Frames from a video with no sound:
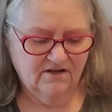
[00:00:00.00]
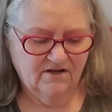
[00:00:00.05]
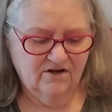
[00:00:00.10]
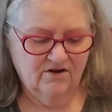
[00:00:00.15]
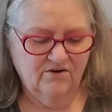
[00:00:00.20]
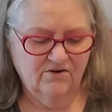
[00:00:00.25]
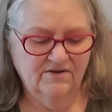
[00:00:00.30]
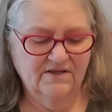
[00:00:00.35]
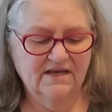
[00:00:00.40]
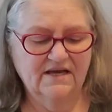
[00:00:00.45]

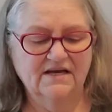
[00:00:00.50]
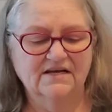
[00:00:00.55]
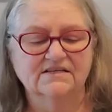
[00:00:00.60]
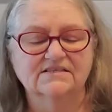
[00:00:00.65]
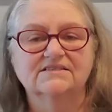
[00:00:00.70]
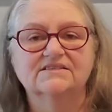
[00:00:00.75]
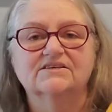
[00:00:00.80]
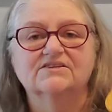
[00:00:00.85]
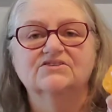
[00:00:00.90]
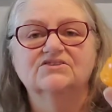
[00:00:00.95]
Oh
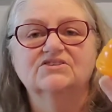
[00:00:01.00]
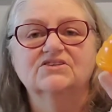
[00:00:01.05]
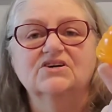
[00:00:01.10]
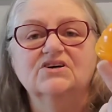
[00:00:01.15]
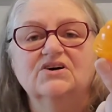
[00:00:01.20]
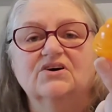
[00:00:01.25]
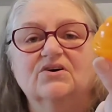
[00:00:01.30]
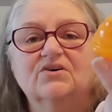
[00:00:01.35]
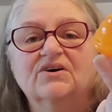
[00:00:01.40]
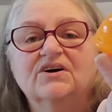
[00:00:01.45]
yes,
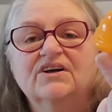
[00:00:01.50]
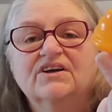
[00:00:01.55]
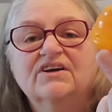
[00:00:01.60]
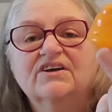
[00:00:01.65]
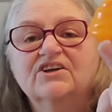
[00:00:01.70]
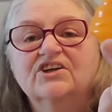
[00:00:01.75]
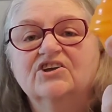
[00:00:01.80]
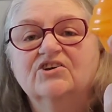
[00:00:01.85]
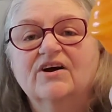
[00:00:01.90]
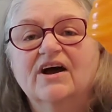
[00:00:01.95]
so
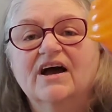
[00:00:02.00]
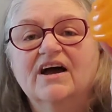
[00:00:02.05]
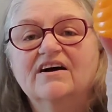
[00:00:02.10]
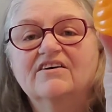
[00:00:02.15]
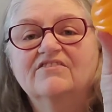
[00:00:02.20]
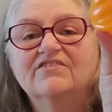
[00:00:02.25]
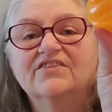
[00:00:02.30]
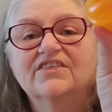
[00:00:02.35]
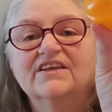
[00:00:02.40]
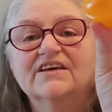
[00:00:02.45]
you
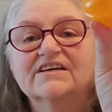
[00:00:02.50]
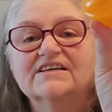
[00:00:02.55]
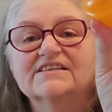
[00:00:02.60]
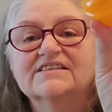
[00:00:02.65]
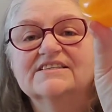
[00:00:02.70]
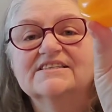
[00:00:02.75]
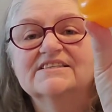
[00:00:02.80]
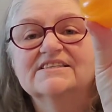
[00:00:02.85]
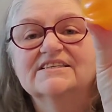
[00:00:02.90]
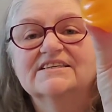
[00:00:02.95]
have
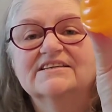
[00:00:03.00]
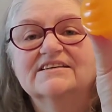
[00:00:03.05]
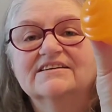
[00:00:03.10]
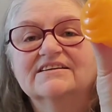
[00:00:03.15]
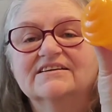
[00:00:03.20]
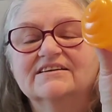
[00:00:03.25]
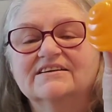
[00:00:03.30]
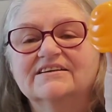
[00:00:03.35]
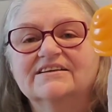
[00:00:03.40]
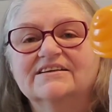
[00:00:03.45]
this
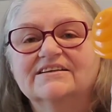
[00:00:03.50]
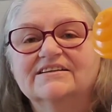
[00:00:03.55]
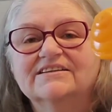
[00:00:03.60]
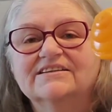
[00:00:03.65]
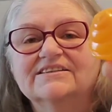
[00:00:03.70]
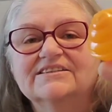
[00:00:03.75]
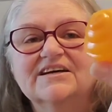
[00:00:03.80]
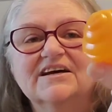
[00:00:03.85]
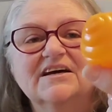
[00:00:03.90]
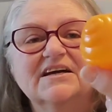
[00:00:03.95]
little
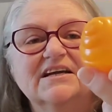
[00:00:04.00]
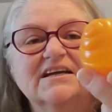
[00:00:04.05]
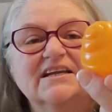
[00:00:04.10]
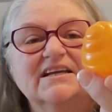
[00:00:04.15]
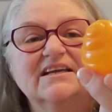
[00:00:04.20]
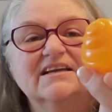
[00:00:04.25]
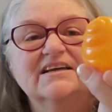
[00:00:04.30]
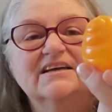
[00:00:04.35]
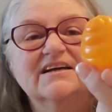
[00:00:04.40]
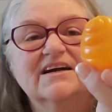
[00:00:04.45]

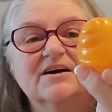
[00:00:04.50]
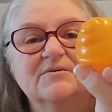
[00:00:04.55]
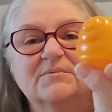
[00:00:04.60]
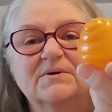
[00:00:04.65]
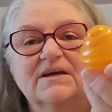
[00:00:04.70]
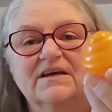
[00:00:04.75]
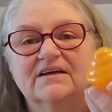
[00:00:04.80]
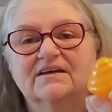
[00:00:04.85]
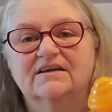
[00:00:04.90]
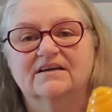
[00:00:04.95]
tiny
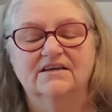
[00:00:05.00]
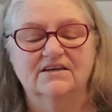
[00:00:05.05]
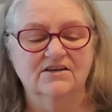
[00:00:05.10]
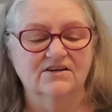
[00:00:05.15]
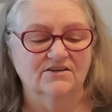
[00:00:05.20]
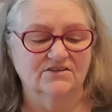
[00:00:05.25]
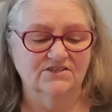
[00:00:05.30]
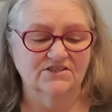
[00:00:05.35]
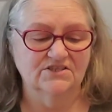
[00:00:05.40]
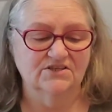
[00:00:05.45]
cupcake
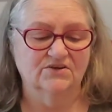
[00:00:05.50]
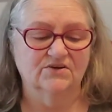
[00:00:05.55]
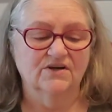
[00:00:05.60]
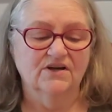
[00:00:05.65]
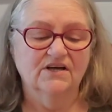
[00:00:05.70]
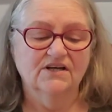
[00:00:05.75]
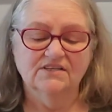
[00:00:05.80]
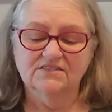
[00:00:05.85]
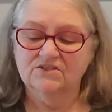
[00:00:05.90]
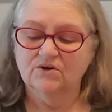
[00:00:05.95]
here too.
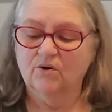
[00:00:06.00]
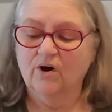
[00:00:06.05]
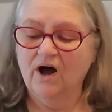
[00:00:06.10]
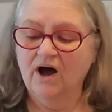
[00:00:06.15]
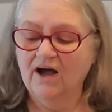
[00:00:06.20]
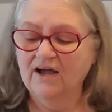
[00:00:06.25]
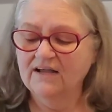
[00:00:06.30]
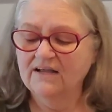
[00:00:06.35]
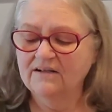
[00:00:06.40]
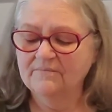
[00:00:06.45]
So
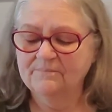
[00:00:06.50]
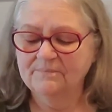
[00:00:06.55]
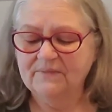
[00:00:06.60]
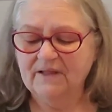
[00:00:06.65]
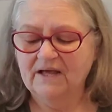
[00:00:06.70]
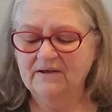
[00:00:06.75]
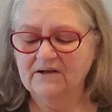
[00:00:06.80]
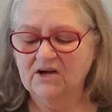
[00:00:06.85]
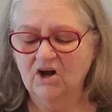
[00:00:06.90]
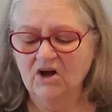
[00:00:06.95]
I
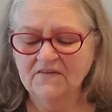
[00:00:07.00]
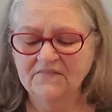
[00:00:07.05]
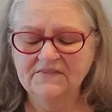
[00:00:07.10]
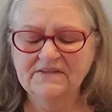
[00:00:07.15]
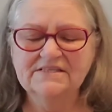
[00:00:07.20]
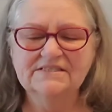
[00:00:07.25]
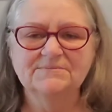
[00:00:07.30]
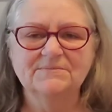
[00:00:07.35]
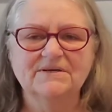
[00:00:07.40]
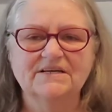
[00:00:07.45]
got
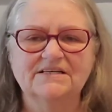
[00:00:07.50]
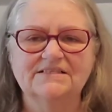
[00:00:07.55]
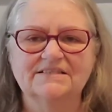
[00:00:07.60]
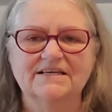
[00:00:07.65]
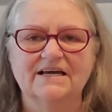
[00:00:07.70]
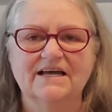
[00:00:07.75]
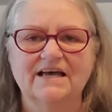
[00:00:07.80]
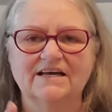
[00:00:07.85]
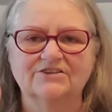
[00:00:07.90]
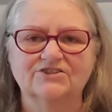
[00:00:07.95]
these because
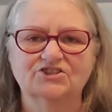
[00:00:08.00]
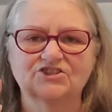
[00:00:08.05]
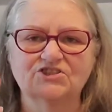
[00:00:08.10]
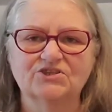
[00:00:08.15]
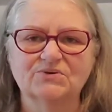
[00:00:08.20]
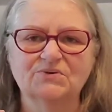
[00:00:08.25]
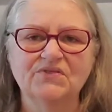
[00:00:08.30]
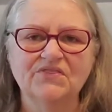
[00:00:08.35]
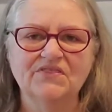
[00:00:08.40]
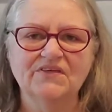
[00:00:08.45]
I had
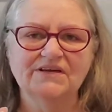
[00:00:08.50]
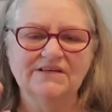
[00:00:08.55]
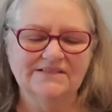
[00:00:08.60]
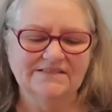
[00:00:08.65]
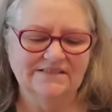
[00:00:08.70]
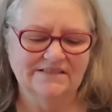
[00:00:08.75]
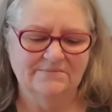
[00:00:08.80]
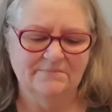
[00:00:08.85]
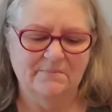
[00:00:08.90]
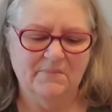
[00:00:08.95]
2
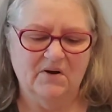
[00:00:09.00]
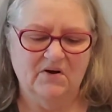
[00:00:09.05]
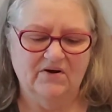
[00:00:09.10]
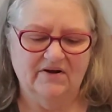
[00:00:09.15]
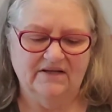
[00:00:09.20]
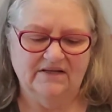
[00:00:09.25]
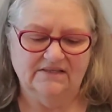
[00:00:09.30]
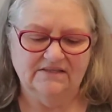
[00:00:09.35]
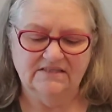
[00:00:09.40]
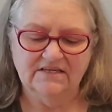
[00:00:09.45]
things in
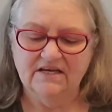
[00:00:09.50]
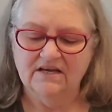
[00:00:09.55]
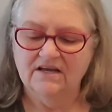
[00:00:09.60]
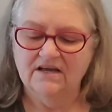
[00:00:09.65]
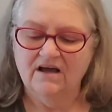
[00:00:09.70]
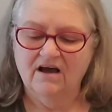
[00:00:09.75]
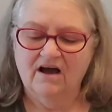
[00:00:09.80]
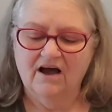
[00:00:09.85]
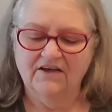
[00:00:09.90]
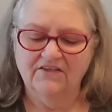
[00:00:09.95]
mind.
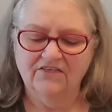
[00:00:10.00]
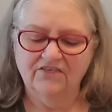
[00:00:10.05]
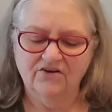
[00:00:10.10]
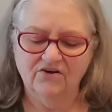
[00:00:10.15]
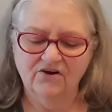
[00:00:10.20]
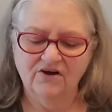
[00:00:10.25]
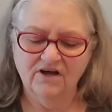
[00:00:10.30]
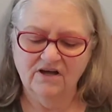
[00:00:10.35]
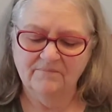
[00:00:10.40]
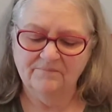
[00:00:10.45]
I
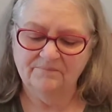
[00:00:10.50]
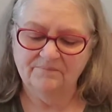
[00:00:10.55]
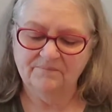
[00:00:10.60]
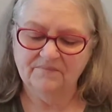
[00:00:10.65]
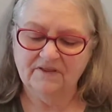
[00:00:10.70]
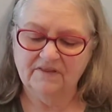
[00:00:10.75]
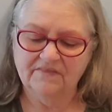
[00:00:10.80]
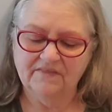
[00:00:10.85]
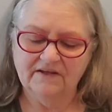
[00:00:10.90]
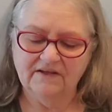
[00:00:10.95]
thought
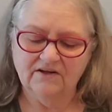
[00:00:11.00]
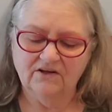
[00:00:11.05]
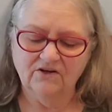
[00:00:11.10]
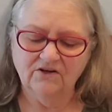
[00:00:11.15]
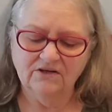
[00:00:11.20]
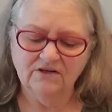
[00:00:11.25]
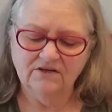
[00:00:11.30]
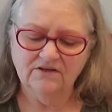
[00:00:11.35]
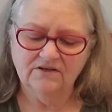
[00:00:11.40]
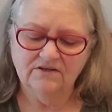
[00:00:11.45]
they
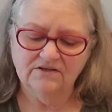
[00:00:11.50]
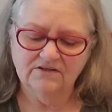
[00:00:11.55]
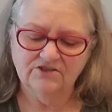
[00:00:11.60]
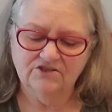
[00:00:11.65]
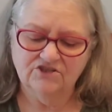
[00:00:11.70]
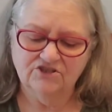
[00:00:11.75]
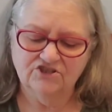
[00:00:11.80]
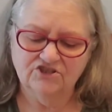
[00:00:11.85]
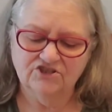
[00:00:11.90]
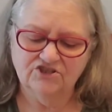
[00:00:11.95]
look
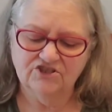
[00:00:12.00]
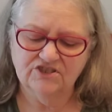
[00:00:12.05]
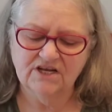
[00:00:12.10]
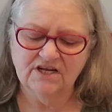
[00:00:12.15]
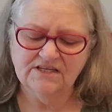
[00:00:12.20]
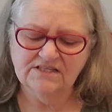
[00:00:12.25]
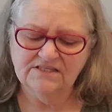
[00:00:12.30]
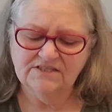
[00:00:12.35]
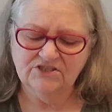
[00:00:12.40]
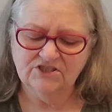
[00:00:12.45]

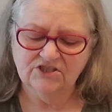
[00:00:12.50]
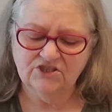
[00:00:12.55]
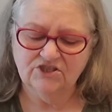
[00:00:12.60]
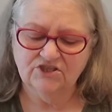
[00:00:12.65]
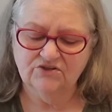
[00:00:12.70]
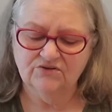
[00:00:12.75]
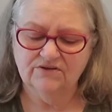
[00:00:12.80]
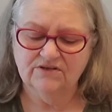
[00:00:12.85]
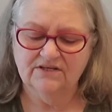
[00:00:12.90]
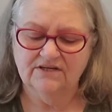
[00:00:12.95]
just
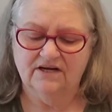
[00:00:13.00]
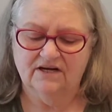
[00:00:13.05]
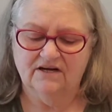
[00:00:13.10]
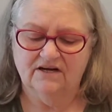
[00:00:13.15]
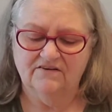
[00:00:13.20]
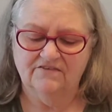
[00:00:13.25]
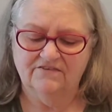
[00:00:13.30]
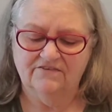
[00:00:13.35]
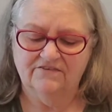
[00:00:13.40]
cute enough.